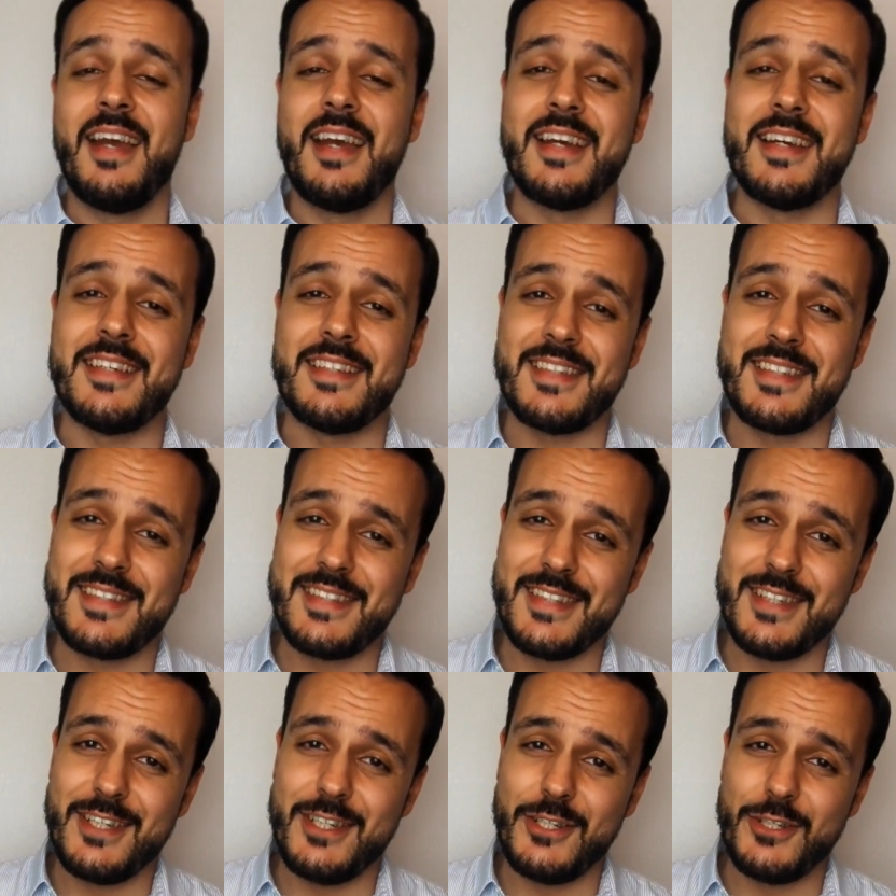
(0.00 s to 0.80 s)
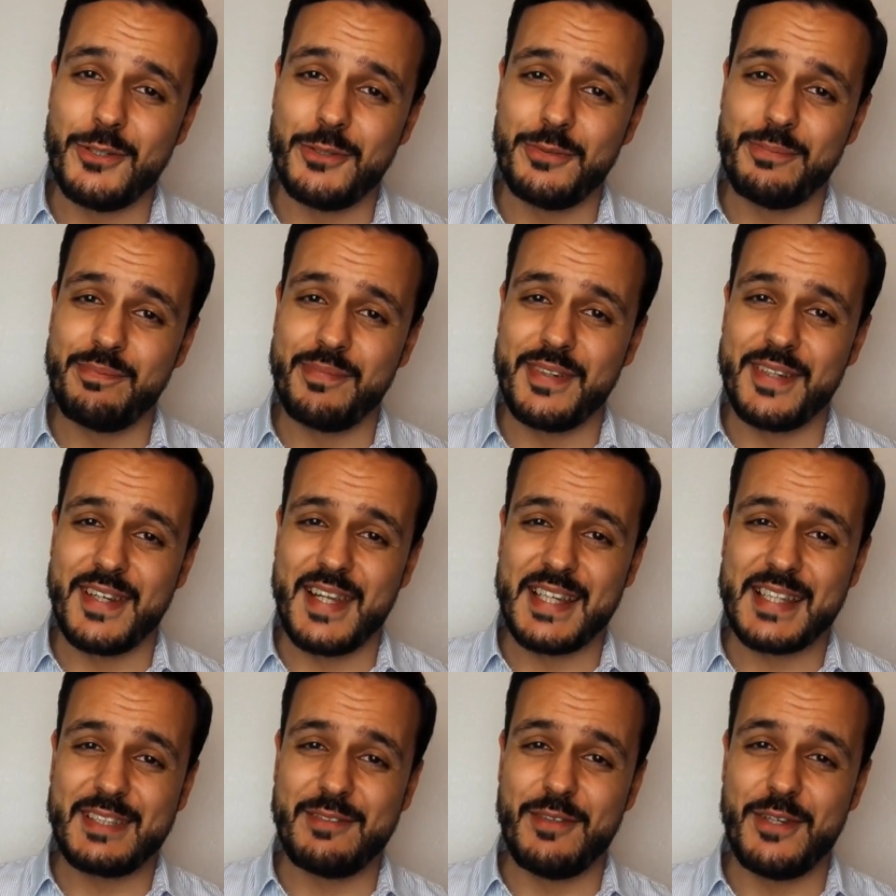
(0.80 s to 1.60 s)
And see you in
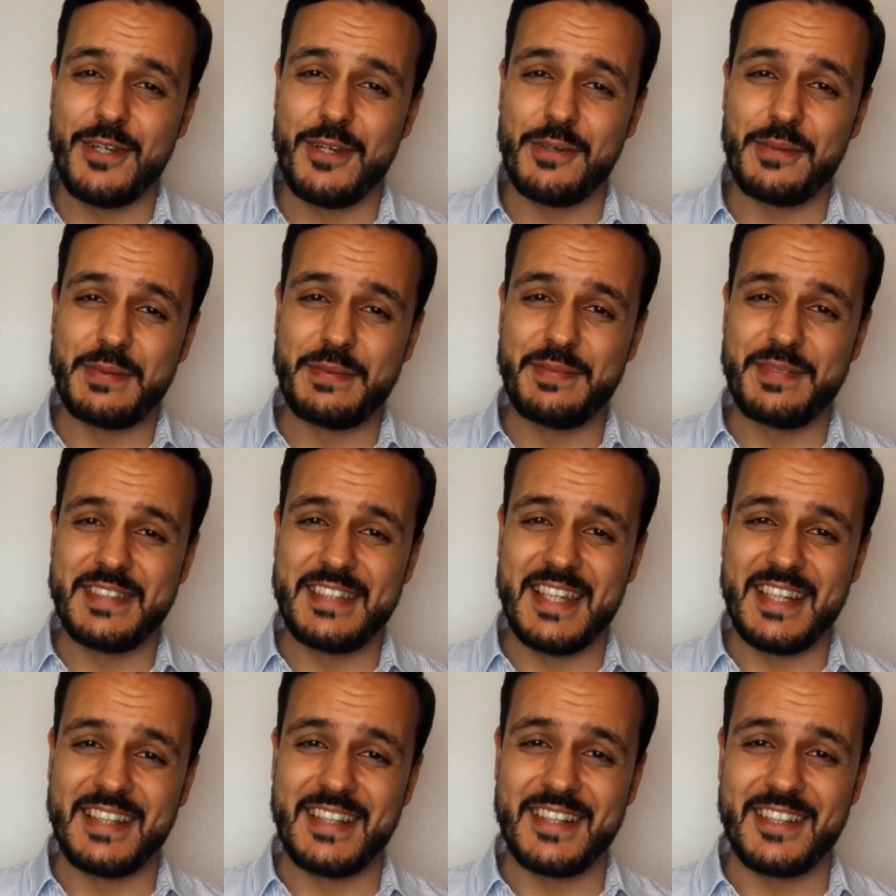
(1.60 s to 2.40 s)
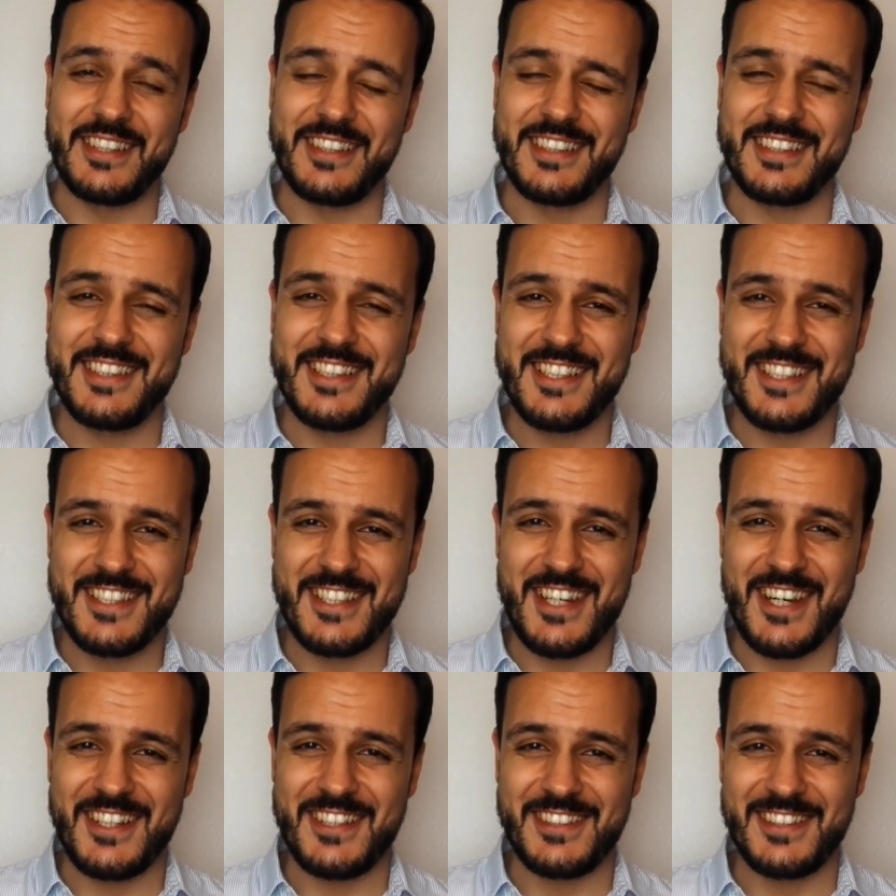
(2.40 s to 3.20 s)
next video. Take care.
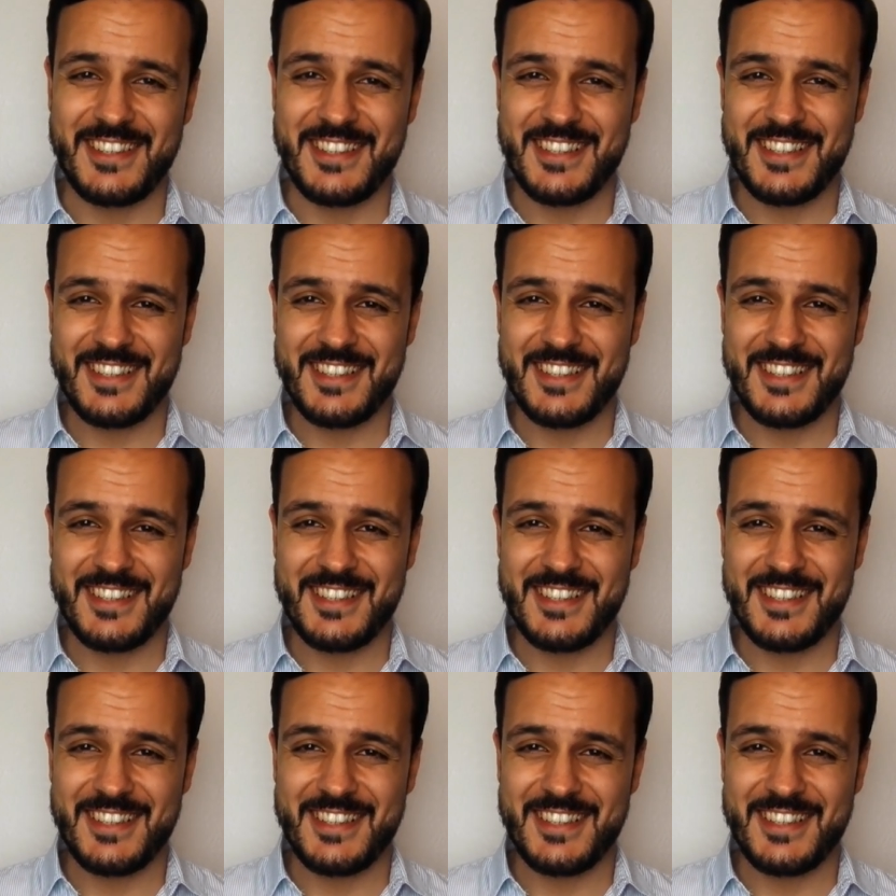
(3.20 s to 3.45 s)
Ciao.